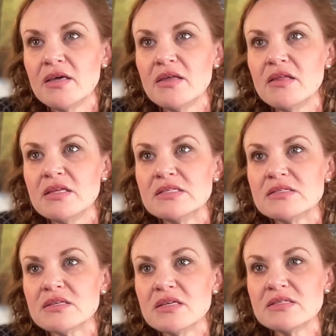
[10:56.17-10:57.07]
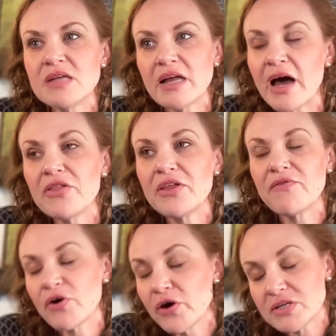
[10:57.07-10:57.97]
It's not healthy
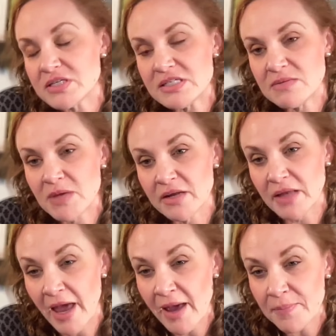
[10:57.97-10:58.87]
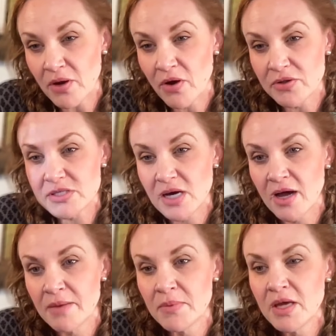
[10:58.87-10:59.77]
for her to see me unhappy all the
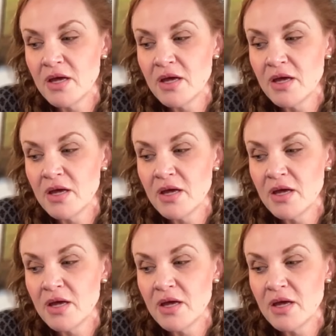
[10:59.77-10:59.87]
time.